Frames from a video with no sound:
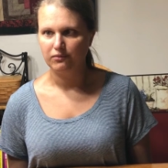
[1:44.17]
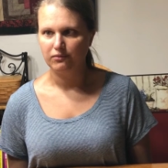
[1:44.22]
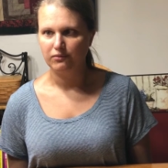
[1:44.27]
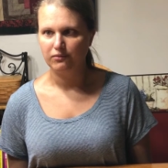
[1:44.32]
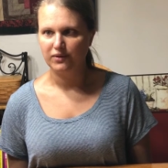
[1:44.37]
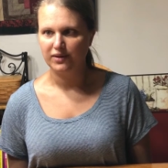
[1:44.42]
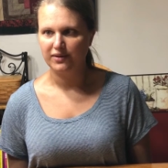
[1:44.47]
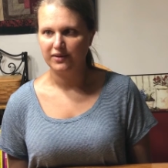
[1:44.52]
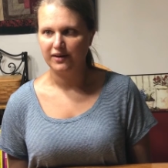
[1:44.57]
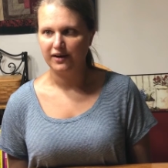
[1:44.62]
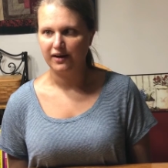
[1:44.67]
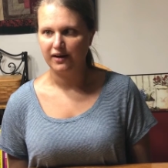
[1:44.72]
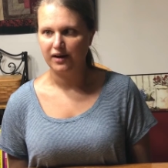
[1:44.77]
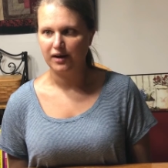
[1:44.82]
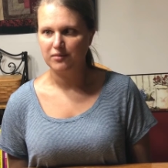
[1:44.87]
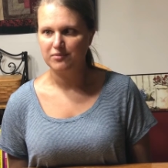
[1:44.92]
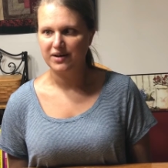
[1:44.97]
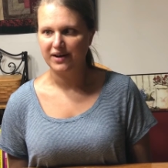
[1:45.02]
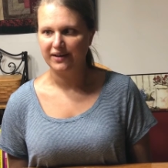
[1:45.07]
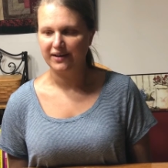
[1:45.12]
with your
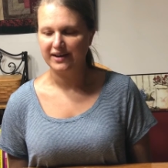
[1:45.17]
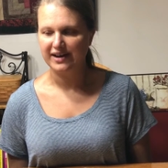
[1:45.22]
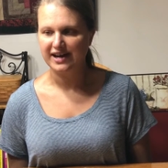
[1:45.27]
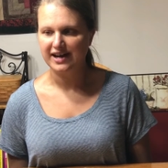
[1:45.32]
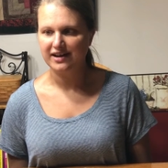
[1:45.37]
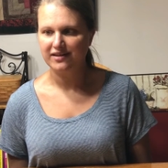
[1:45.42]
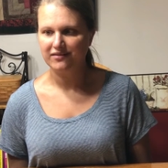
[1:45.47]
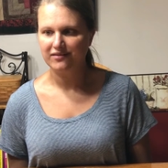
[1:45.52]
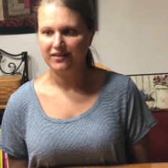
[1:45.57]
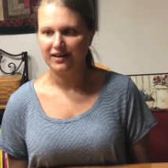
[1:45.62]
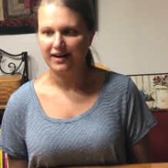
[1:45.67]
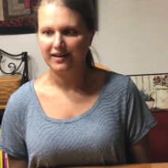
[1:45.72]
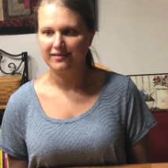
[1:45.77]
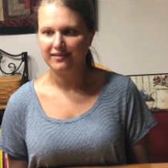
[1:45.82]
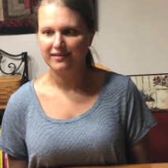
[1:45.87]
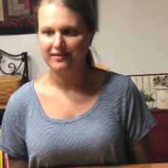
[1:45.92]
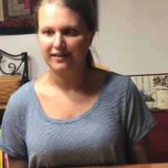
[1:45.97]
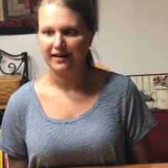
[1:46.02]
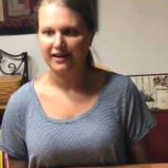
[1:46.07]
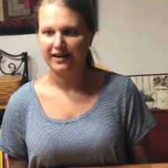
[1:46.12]
ability and
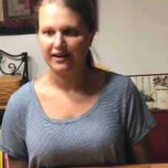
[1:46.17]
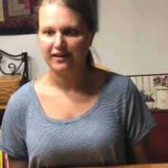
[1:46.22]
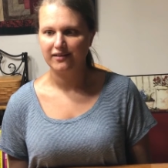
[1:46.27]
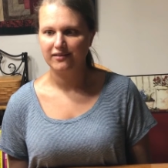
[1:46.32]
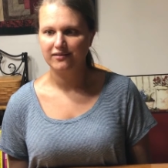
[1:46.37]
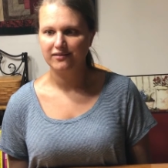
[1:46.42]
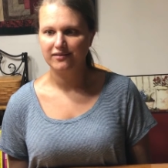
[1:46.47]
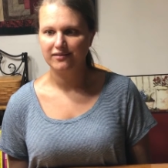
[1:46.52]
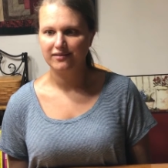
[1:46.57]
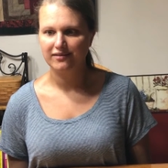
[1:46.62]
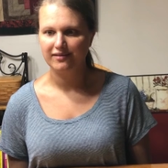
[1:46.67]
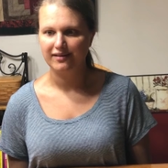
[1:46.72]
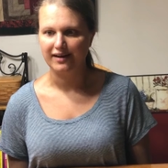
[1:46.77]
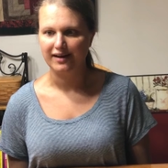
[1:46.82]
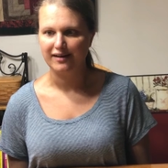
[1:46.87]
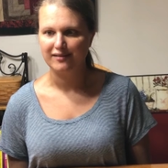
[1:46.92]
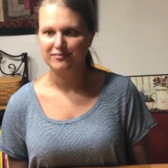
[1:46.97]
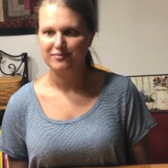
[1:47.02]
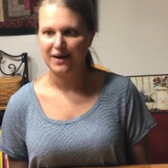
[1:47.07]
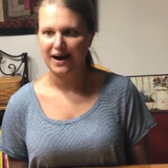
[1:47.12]
desire to
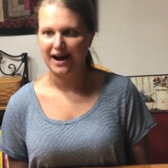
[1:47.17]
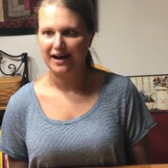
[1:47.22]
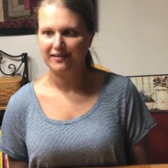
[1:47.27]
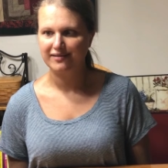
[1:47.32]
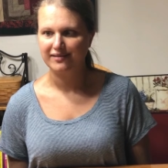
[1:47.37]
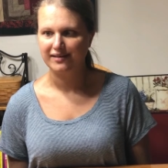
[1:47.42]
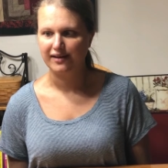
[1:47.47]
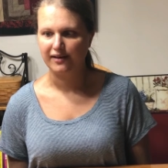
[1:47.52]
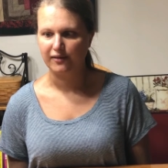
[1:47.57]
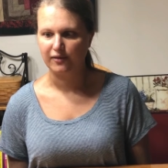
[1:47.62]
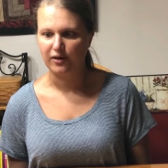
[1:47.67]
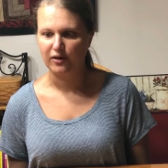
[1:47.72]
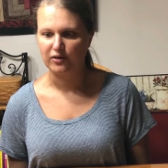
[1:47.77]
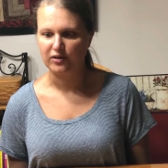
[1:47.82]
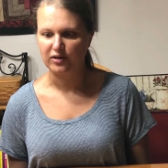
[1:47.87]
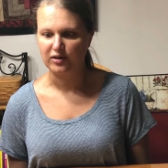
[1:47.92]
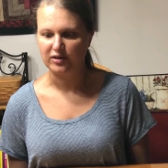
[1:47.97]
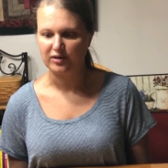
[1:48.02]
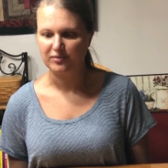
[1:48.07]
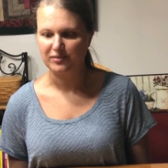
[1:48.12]
give back to your
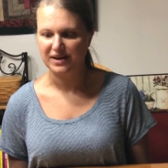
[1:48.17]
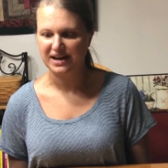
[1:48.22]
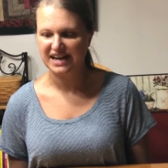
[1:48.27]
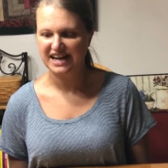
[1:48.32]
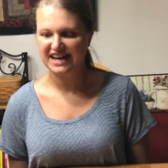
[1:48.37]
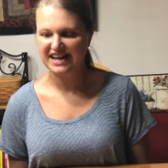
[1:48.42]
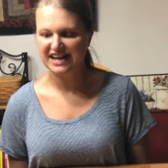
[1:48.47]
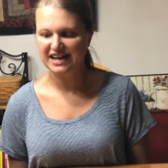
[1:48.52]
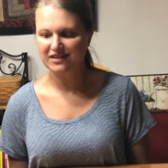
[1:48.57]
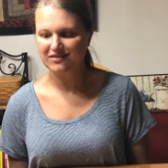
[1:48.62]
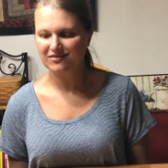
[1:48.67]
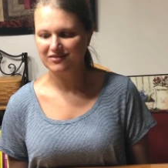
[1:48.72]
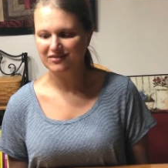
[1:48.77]
local community.